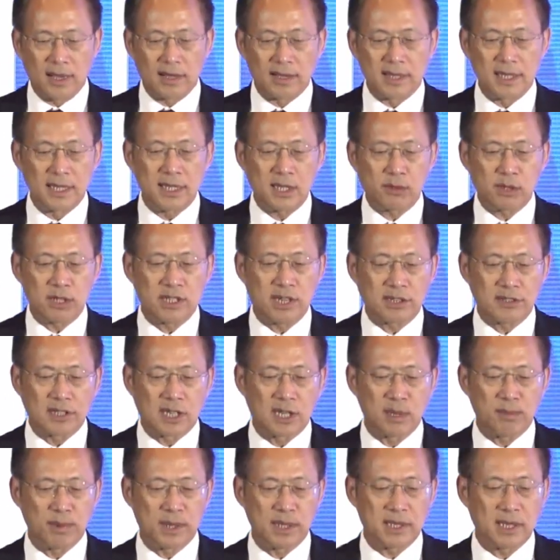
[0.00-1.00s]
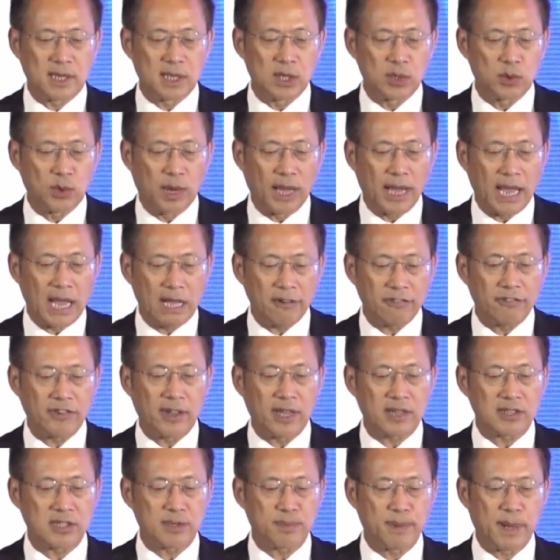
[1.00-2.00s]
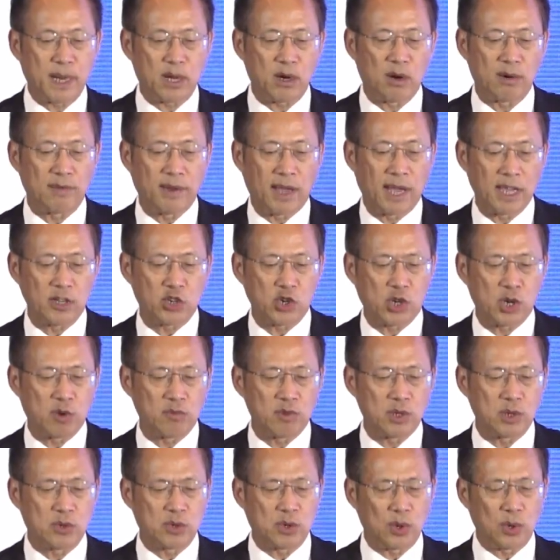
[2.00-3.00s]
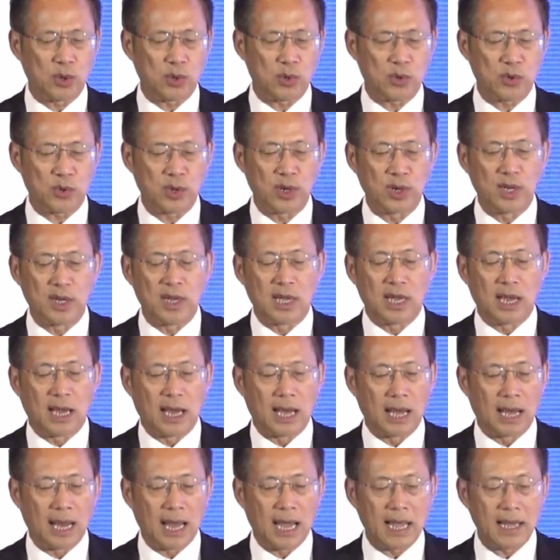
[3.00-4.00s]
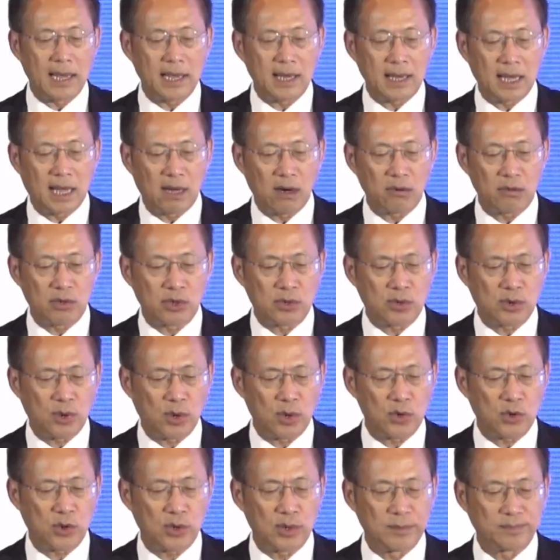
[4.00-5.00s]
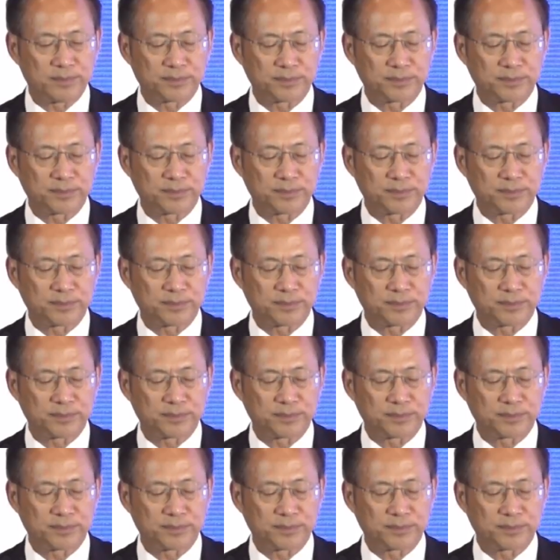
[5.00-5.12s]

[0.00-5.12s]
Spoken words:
integrate sustainability into every aspect of our education research, aligning our research